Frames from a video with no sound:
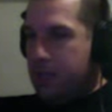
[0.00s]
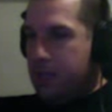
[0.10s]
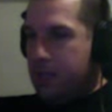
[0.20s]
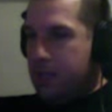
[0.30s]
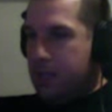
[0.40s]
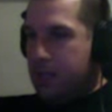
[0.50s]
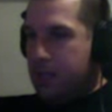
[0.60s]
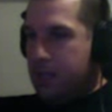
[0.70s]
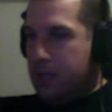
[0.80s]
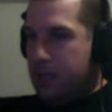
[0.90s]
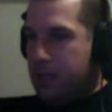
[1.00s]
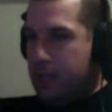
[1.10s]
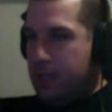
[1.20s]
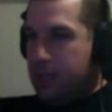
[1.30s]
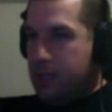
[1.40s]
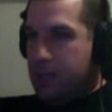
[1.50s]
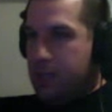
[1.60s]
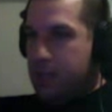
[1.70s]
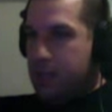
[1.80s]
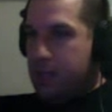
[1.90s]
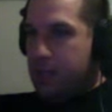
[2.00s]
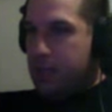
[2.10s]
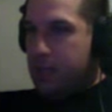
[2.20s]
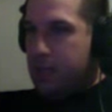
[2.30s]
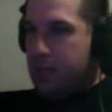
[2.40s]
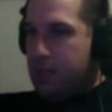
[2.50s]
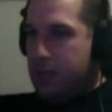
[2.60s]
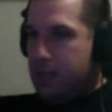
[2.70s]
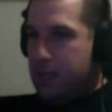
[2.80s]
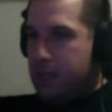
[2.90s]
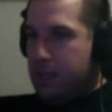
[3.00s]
[no speech]